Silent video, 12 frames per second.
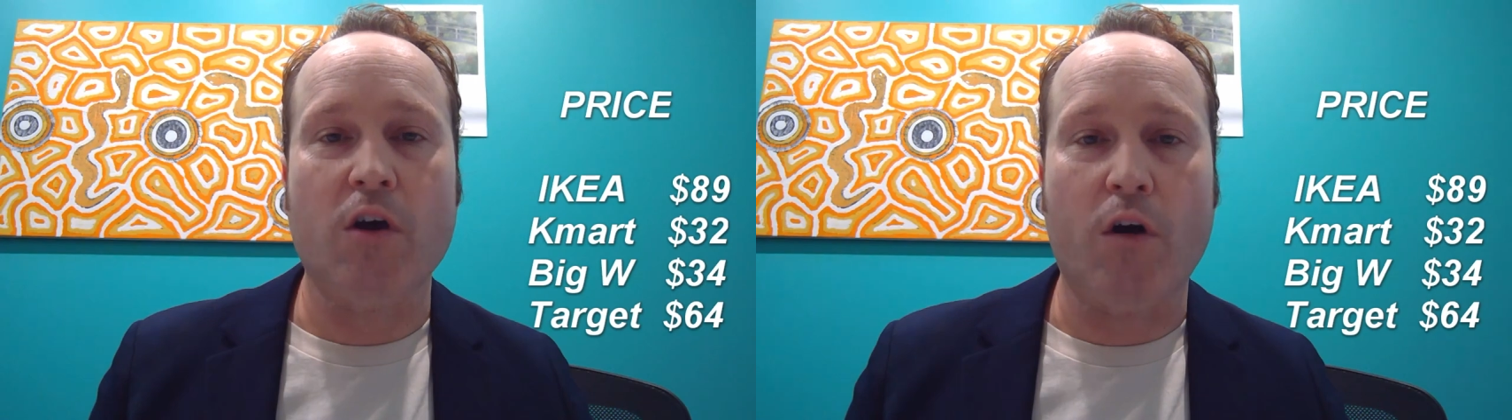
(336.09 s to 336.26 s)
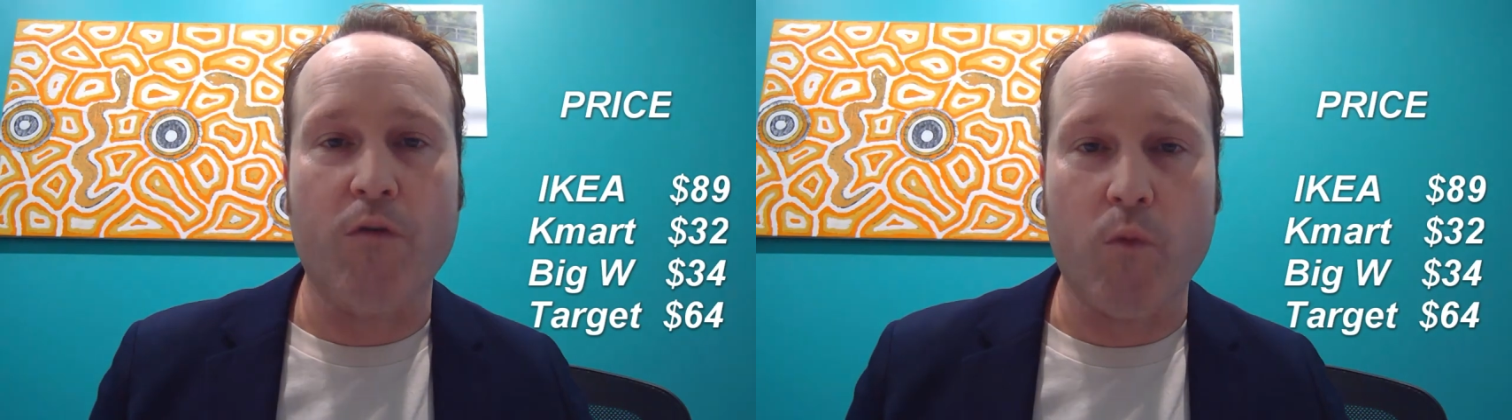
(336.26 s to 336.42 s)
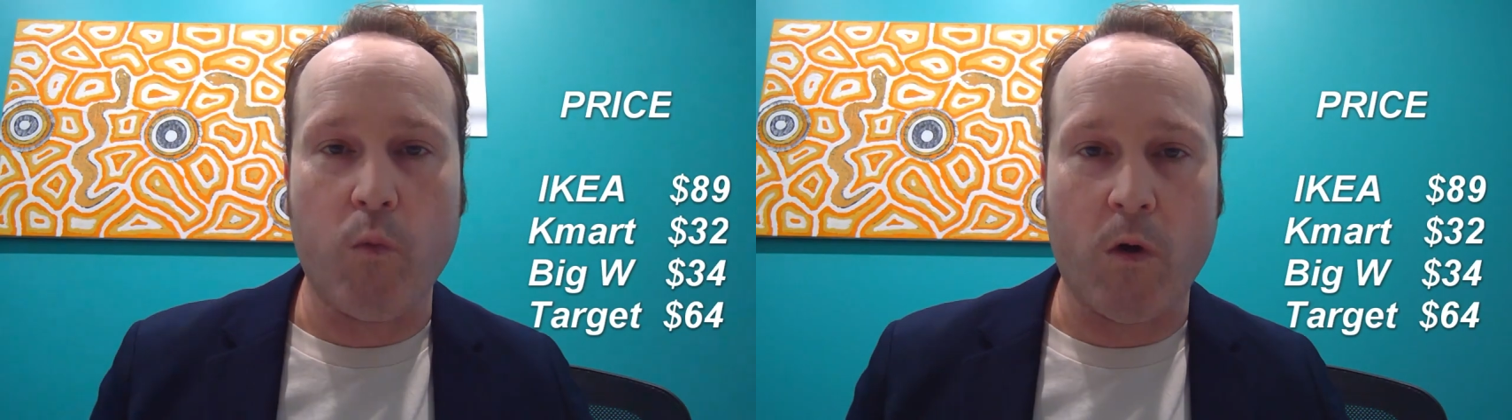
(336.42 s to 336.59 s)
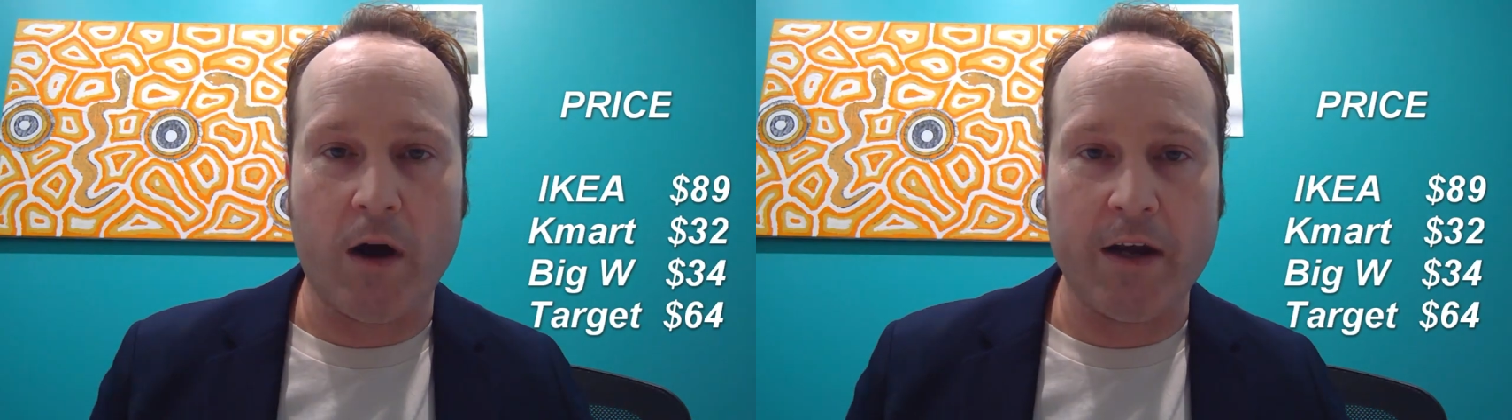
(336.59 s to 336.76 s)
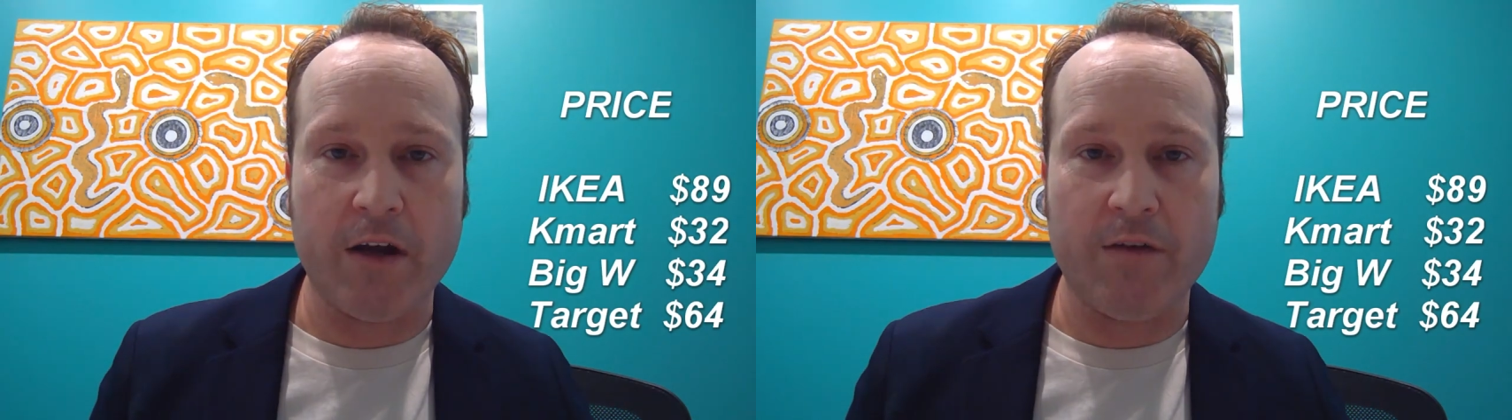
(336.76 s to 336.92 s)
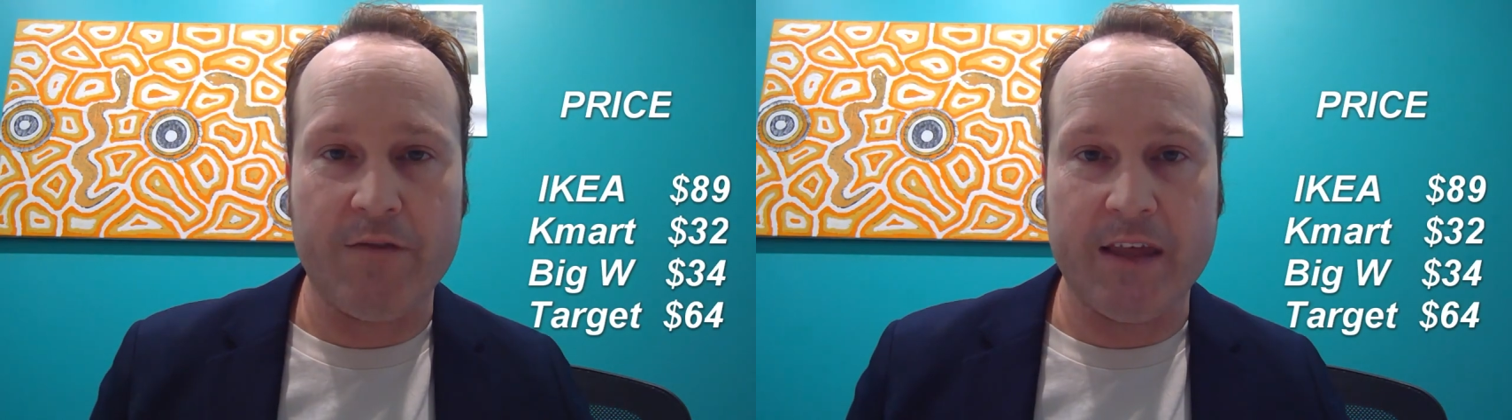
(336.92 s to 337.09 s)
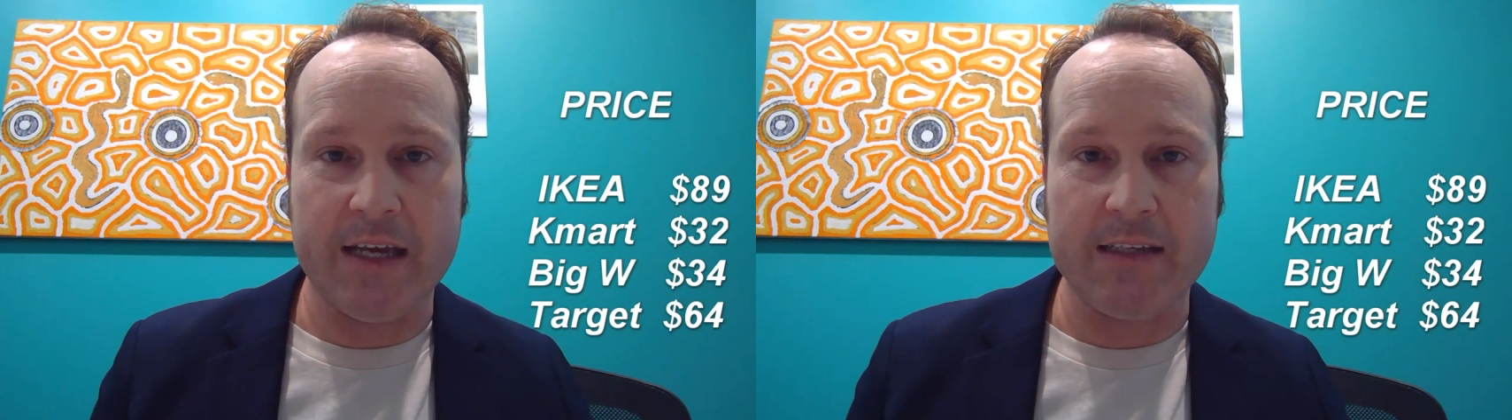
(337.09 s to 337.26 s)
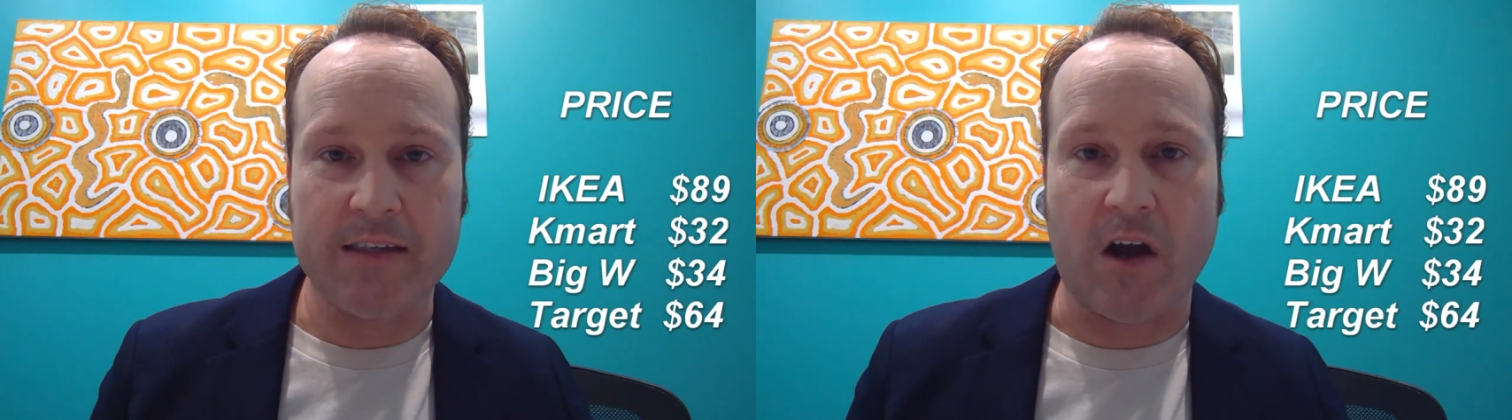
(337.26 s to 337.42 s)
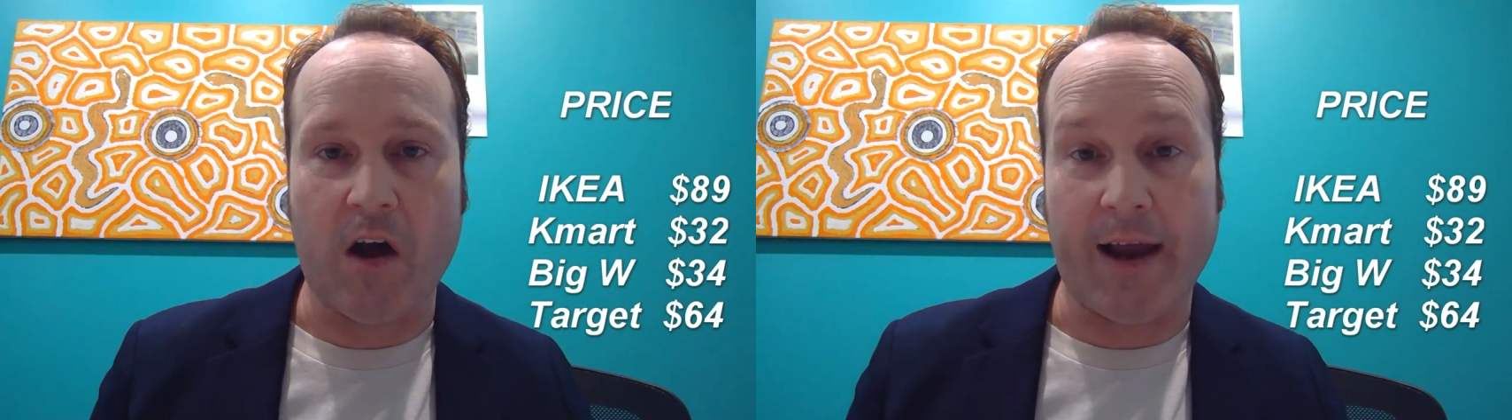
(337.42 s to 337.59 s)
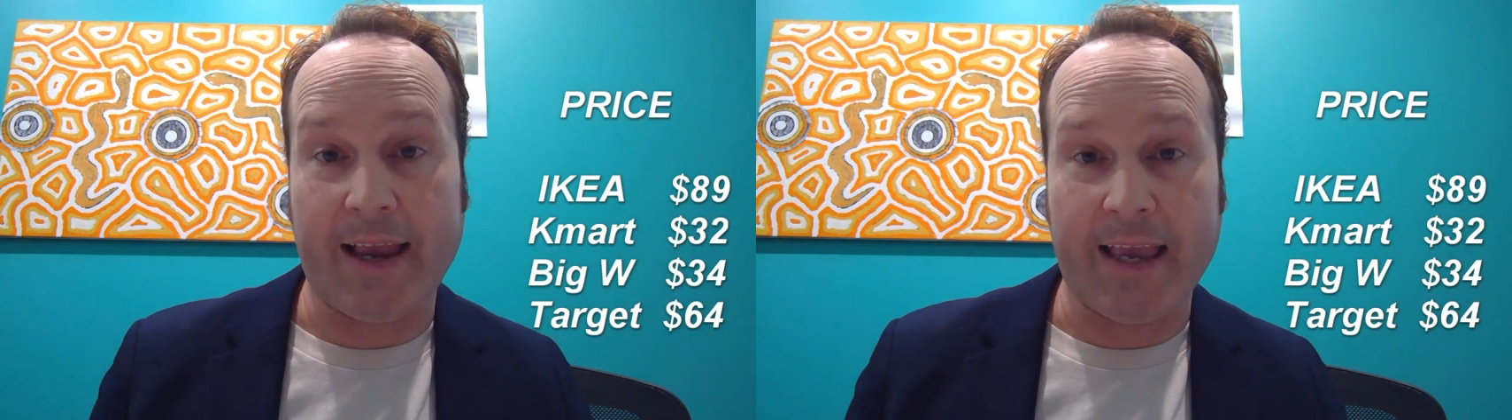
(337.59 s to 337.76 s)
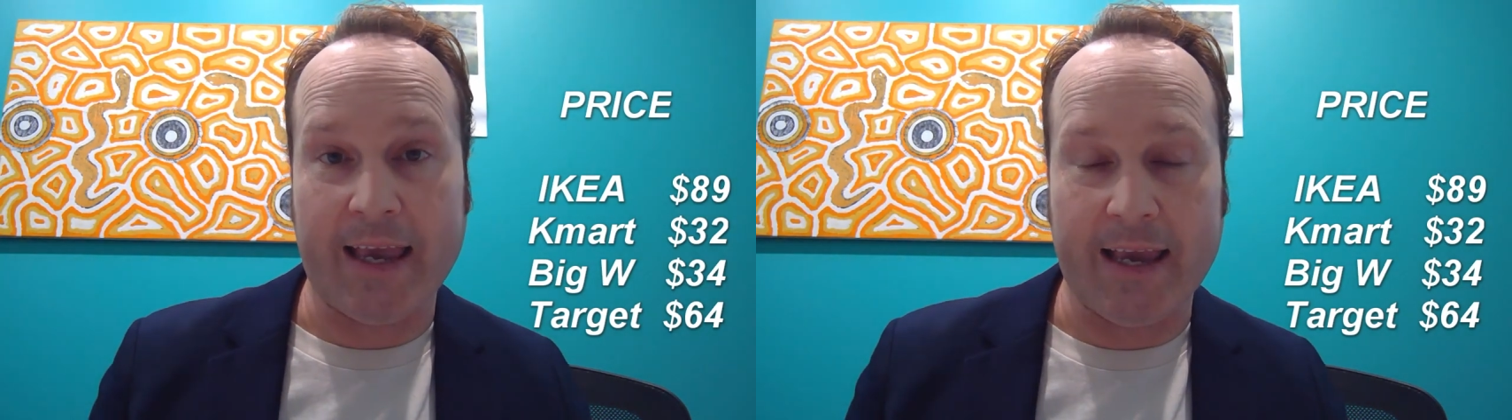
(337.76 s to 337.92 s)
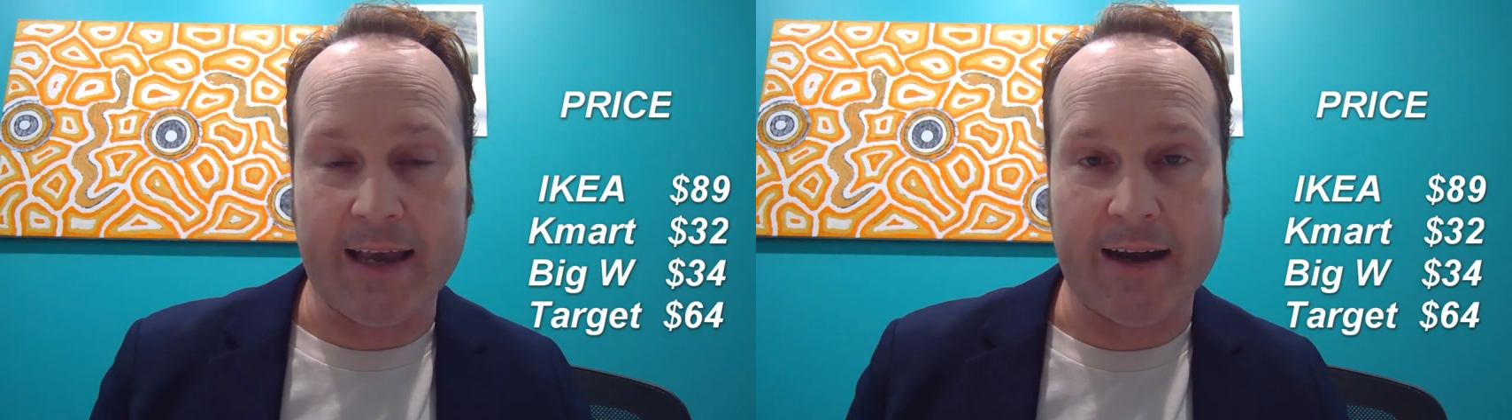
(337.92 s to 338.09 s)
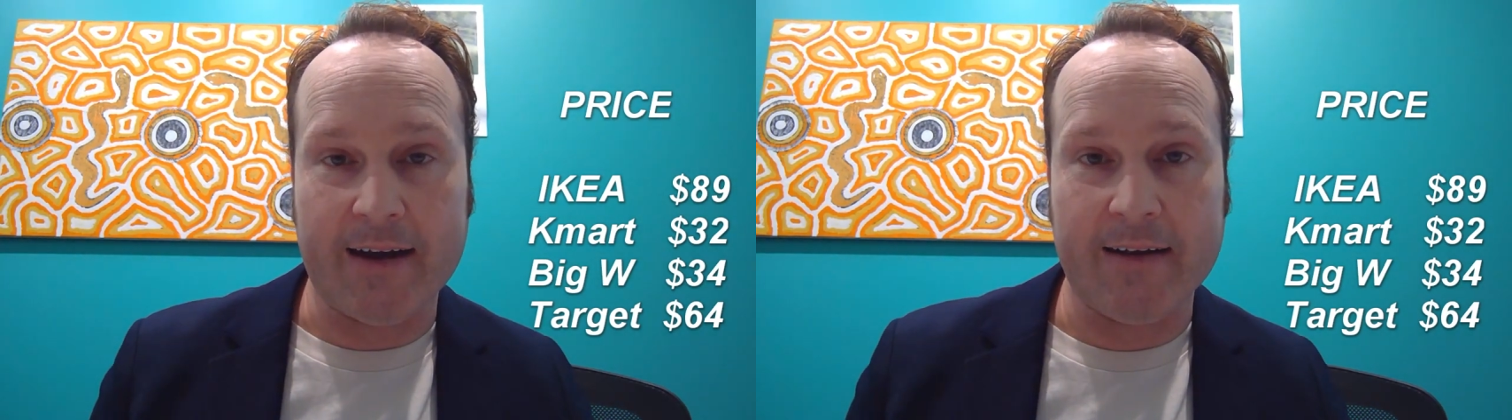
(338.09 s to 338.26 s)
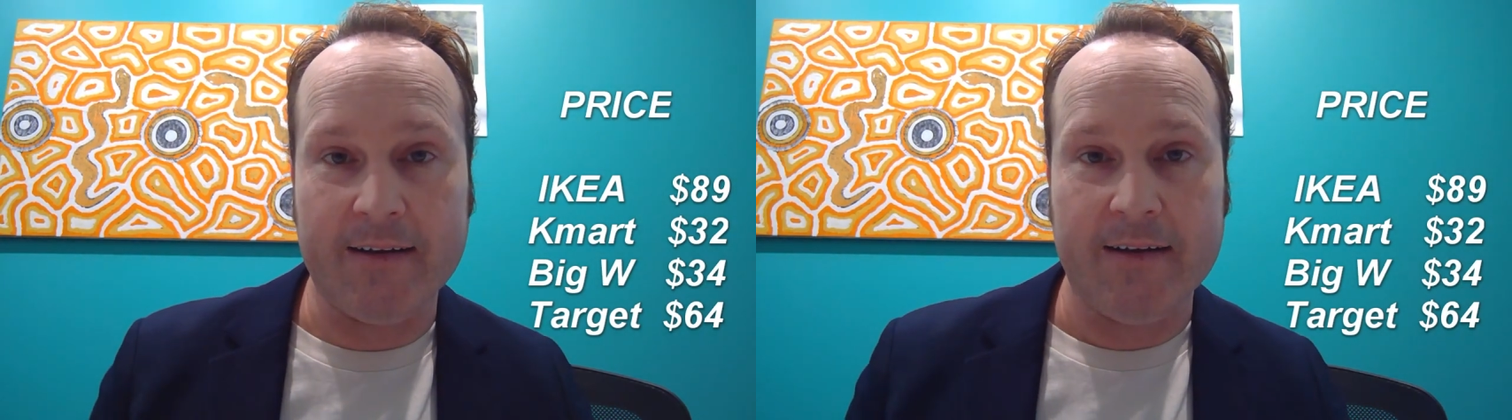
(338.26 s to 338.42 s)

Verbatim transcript: of one of these IKEA